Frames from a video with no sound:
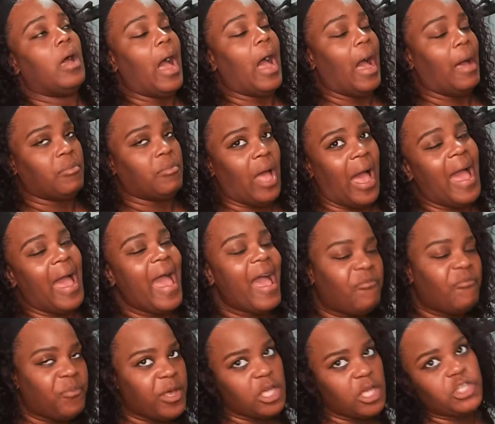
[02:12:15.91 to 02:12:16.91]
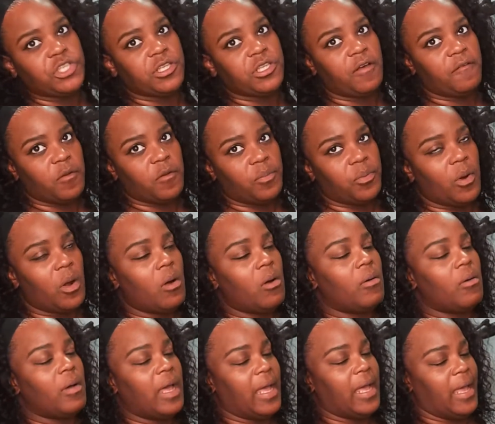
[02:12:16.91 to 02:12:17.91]
I have pictures of the
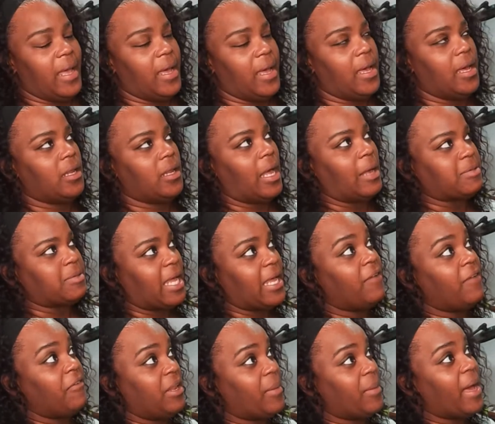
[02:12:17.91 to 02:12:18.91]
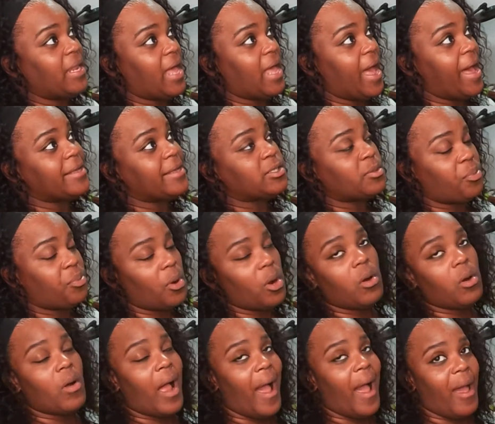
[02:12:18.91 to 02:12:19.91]
Pro, and I'm like, if anybody has a
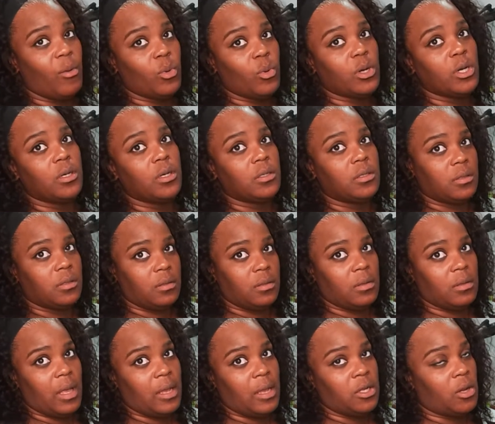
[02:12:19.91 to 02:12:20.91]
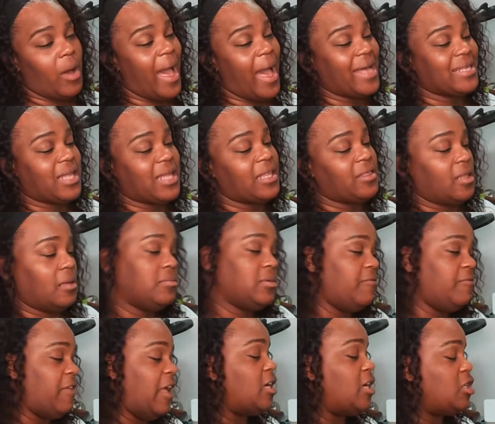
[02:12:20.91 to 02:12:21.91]
Pro, I would, ask like them
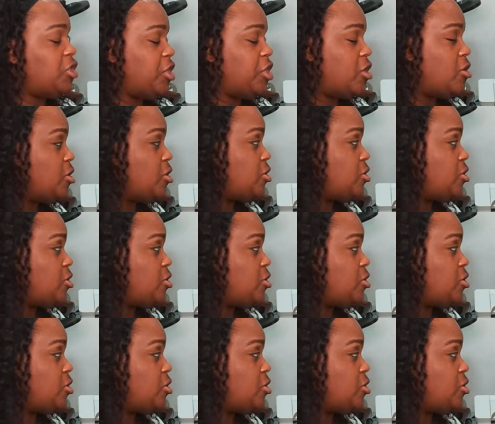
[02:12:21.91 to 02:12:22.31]
if they could share their